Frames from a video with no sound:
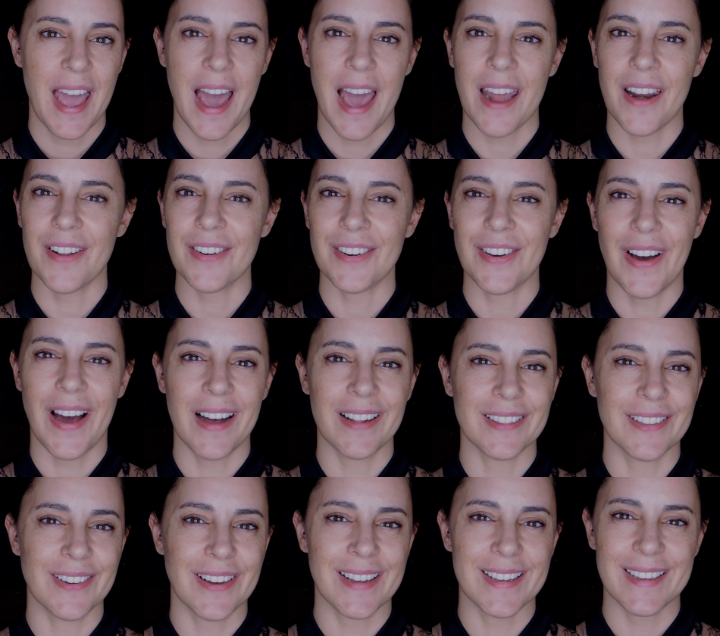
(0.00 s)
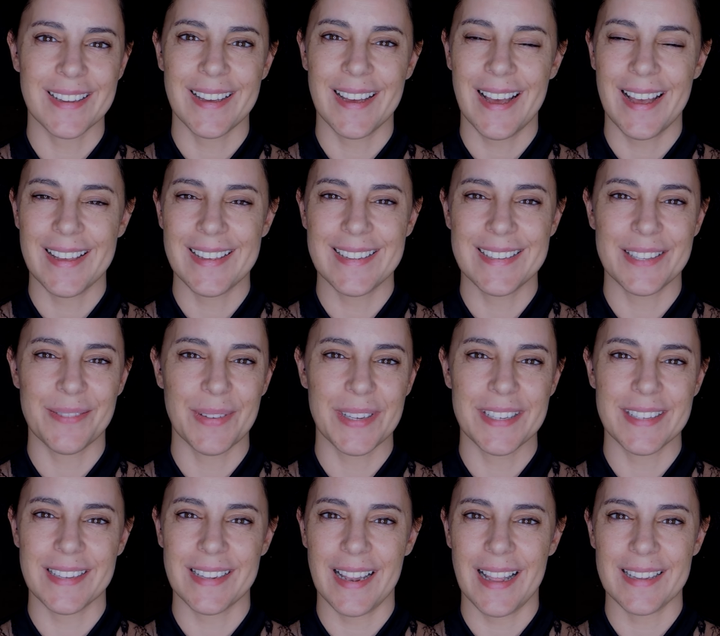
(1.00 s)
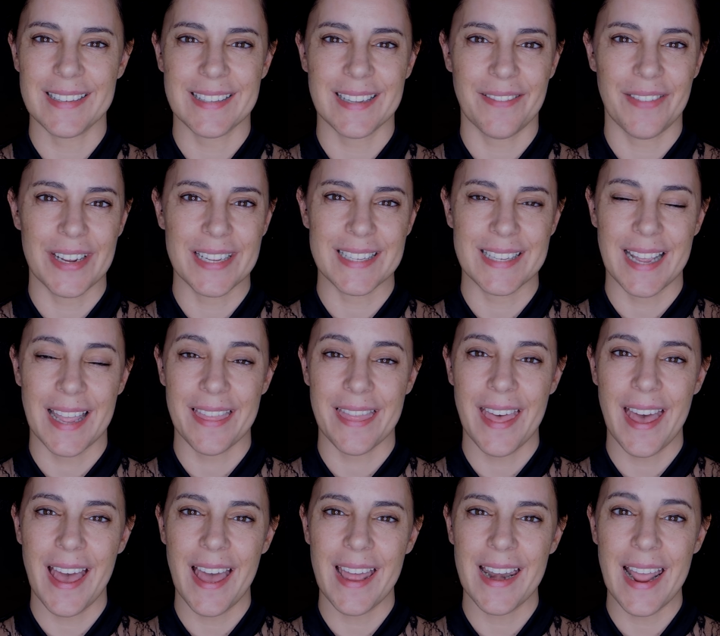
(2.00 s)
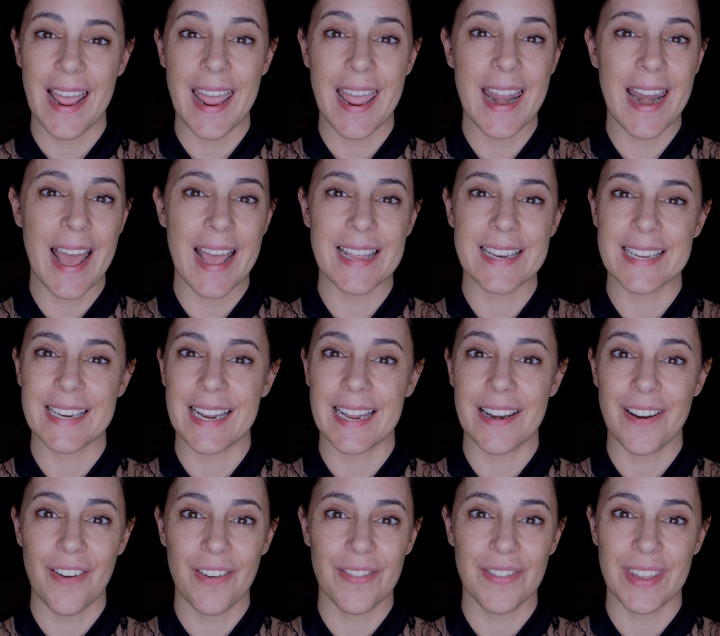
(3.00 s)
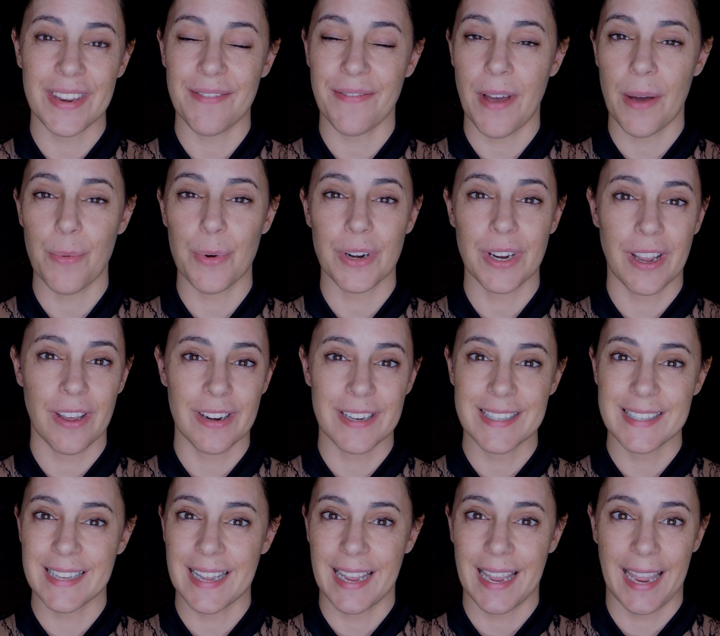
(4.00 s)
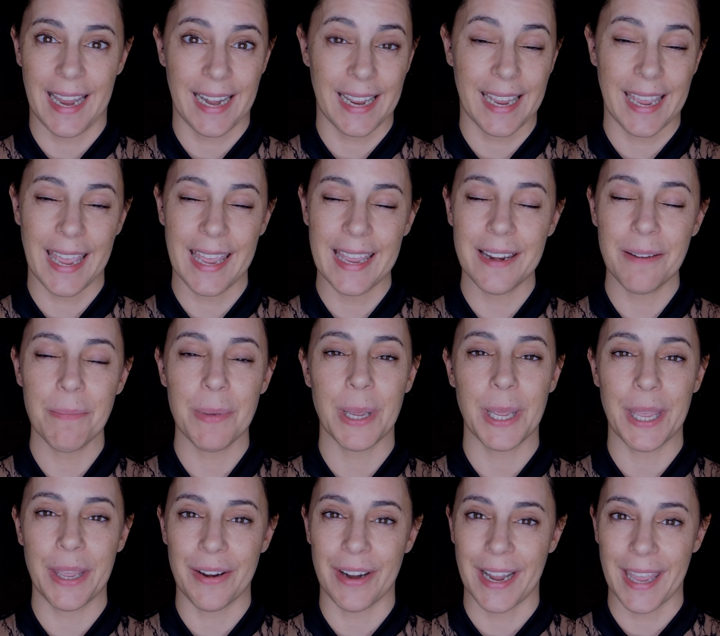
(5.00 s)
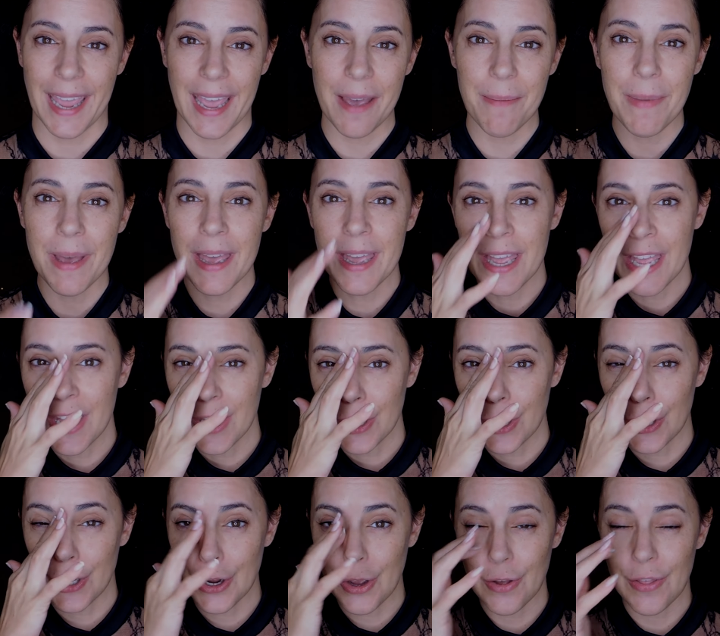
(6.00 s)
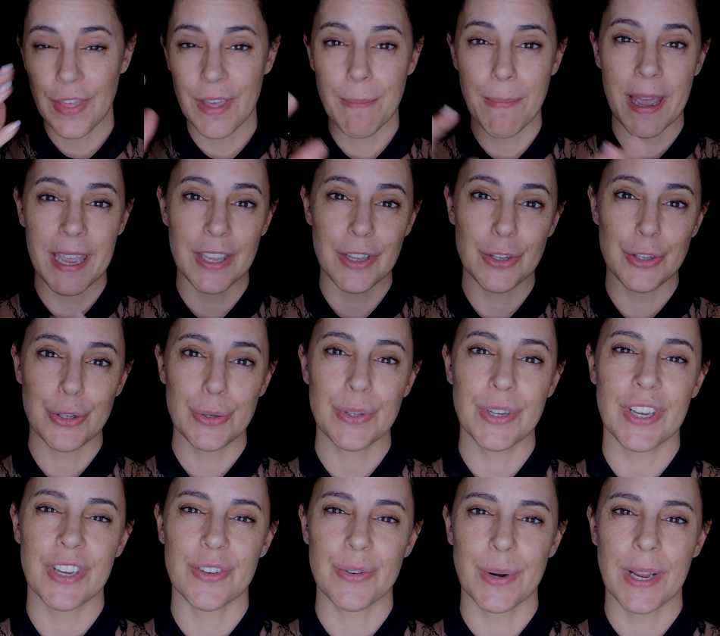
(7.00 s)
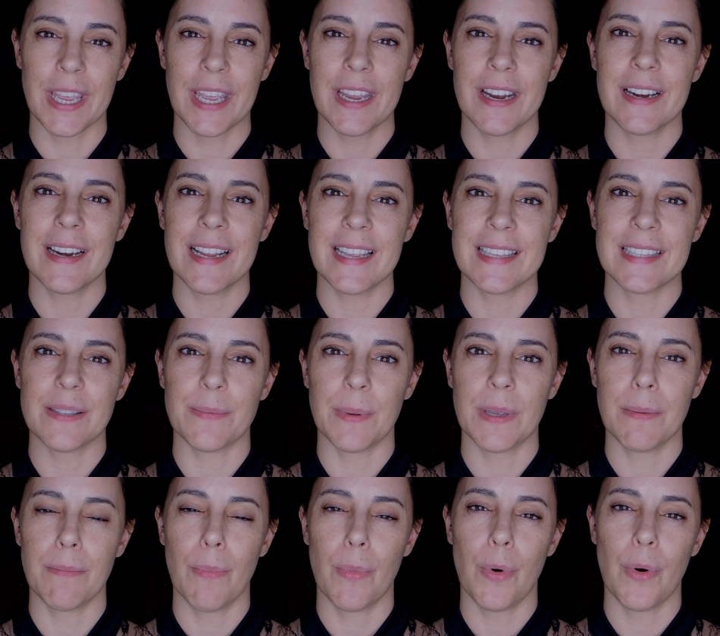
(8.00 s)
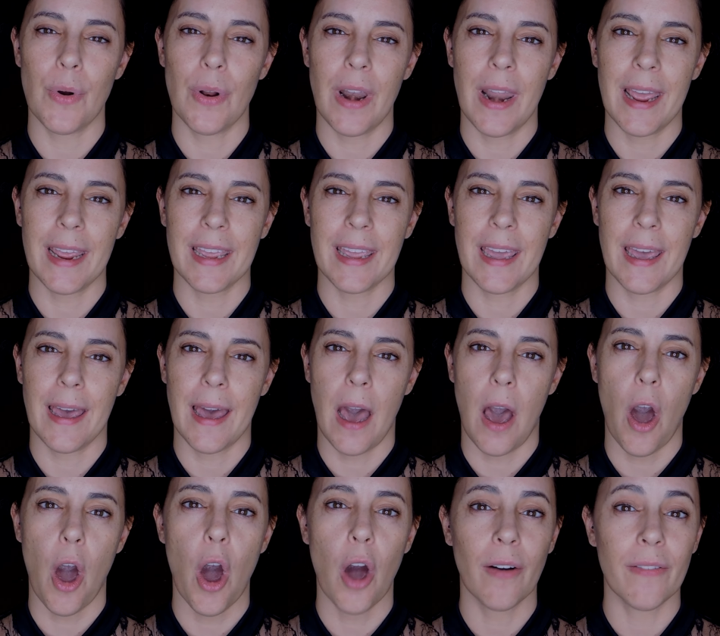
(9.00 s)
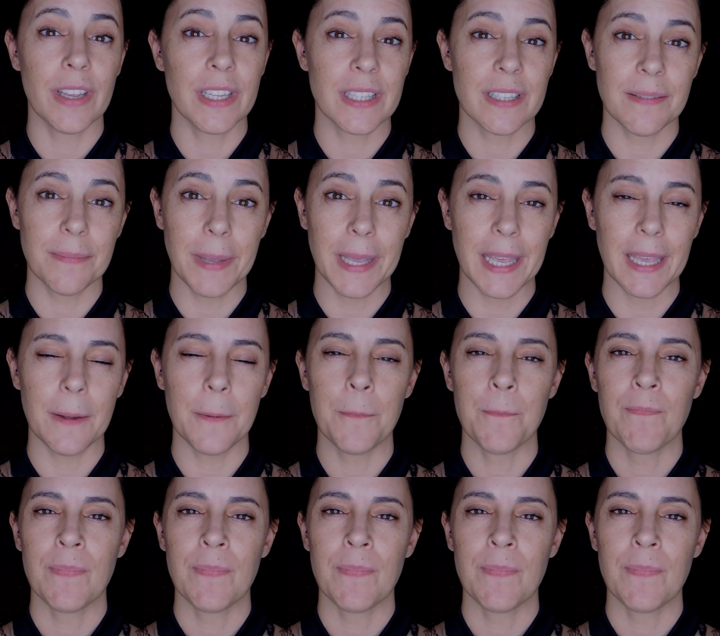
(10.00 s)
I don't know how long it's been since the last time I say that, and I didn't know that if I was gonna say it again, but here I am. You know that my YouTube career has been more like a hobby to me,